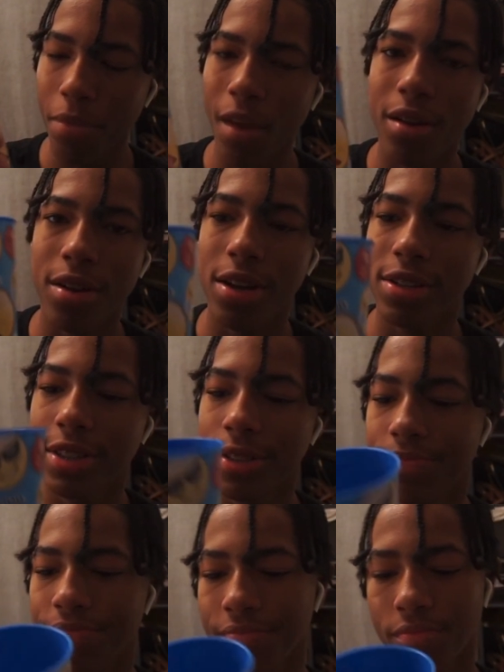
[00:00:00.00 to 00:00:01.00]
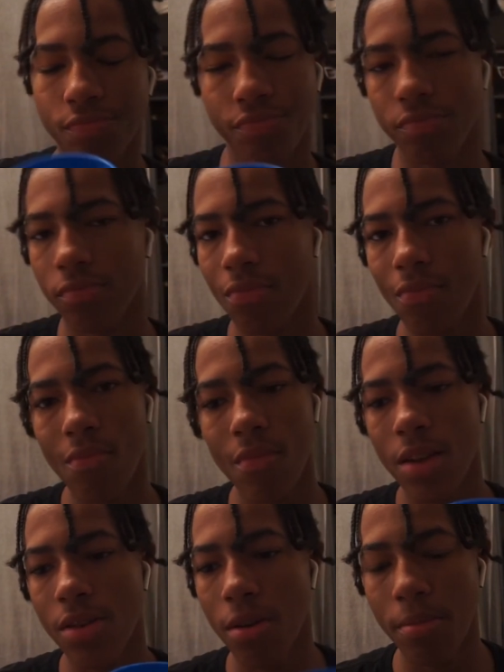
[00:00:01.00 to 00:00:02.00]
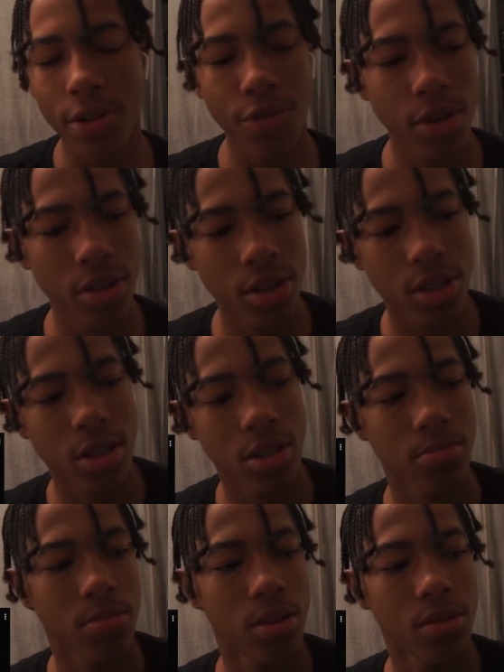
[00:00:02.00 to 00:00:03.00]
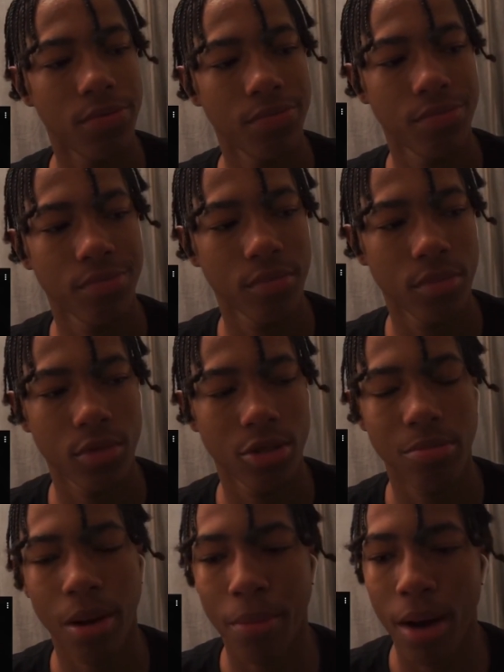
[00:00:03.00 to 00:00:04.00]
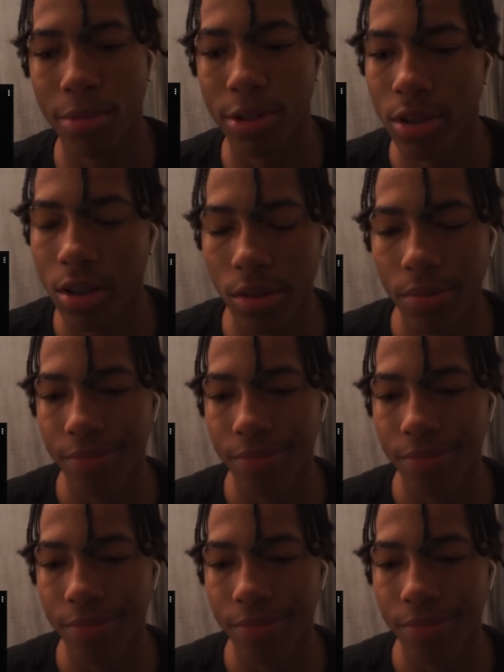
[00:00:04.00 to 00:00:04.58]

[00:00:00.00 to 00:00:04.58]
Y'all see? Don't make fun of the cup, bro. It's my mama's cup.